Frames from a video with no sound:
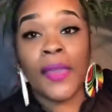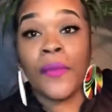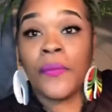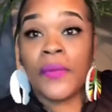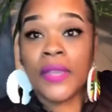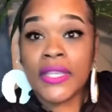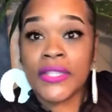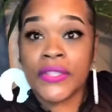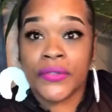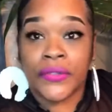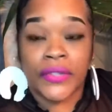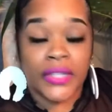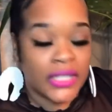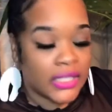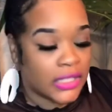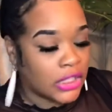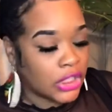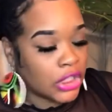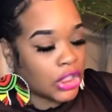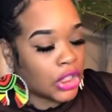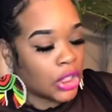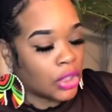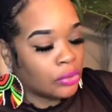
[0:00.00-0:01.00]
wigs are in.
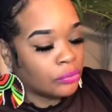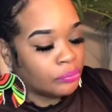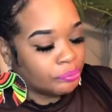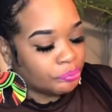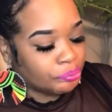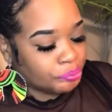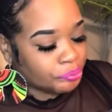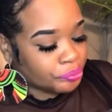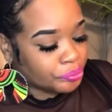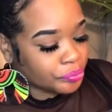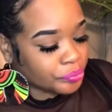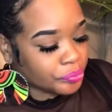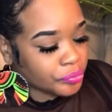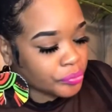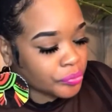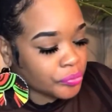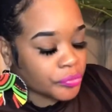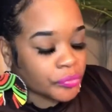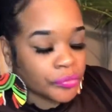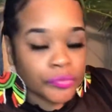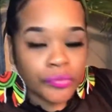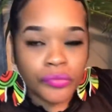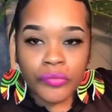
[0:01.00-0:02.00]
So
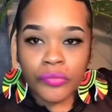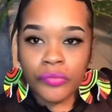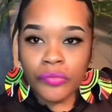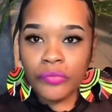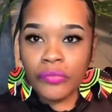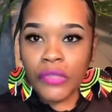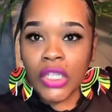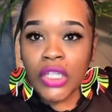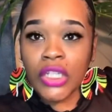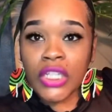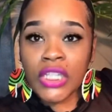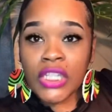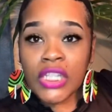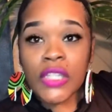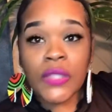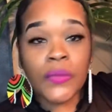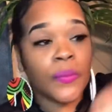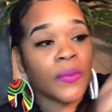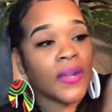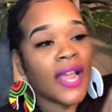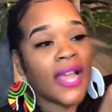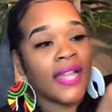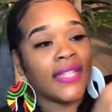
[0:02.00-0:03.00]
this is
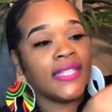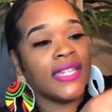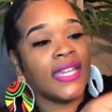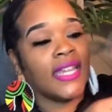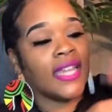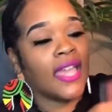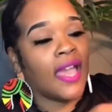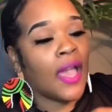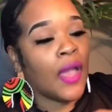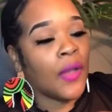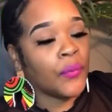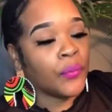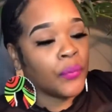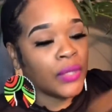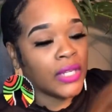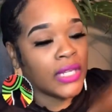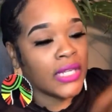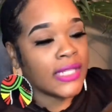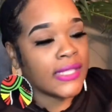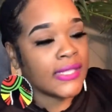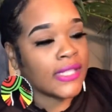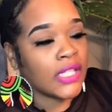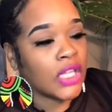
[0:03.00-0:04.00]
what I did. I
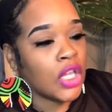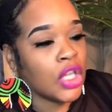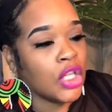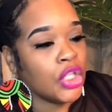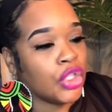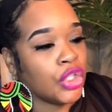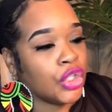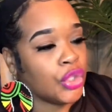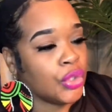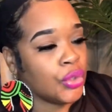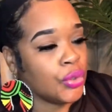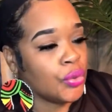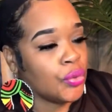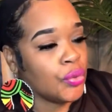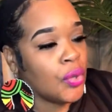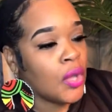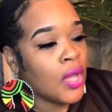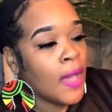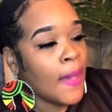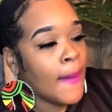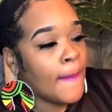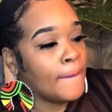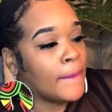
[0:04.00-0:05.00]
went to
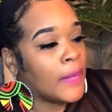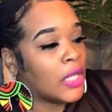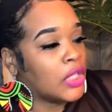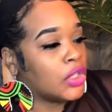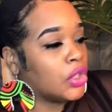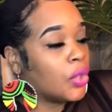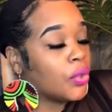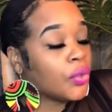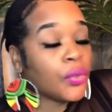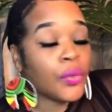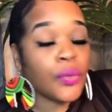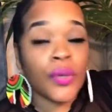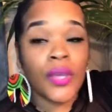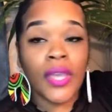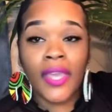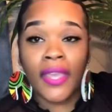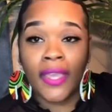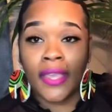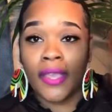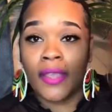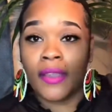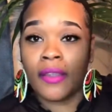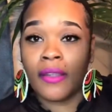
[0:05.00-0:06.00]
my local
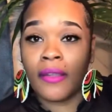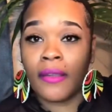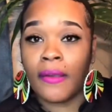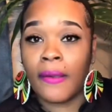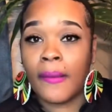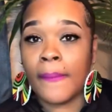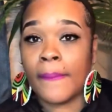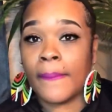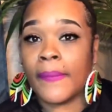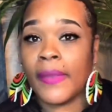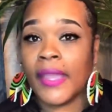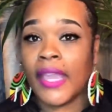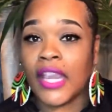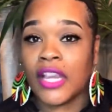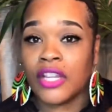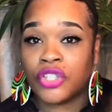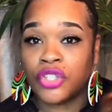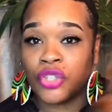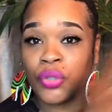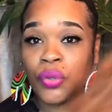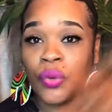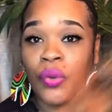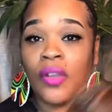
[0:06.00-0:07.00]
hair
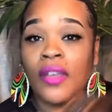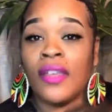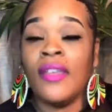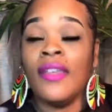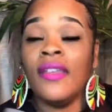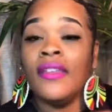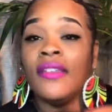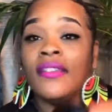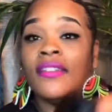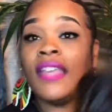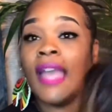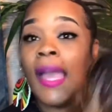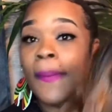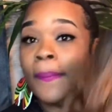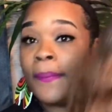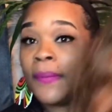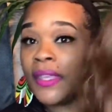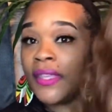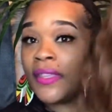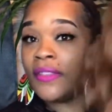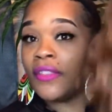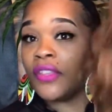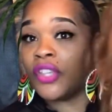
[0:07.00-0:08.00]
store, got
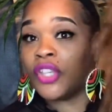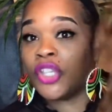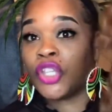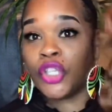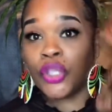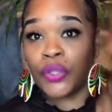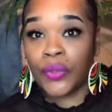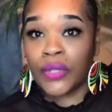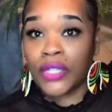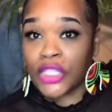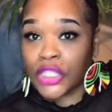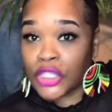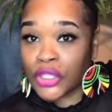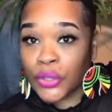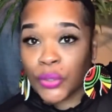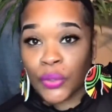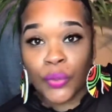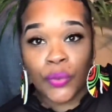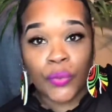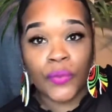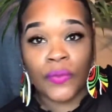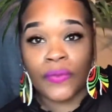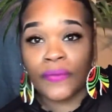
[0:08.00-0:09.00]
me the cutest
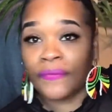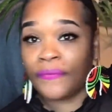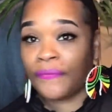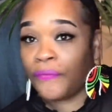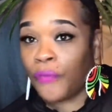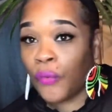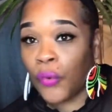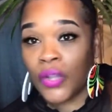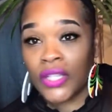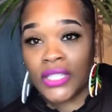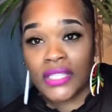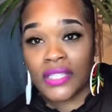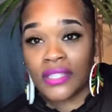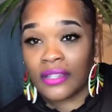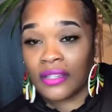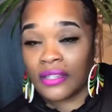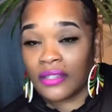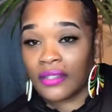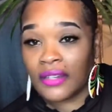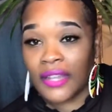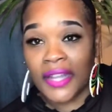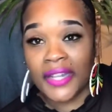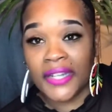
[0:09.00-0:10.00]
little
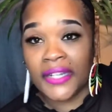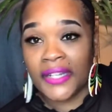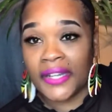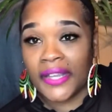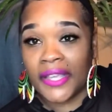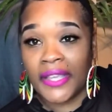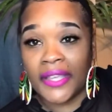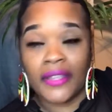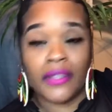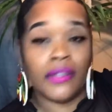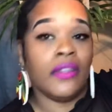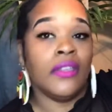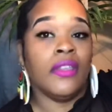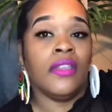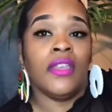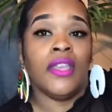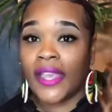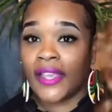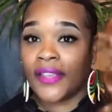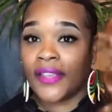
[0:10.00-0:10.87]
$14.99 I could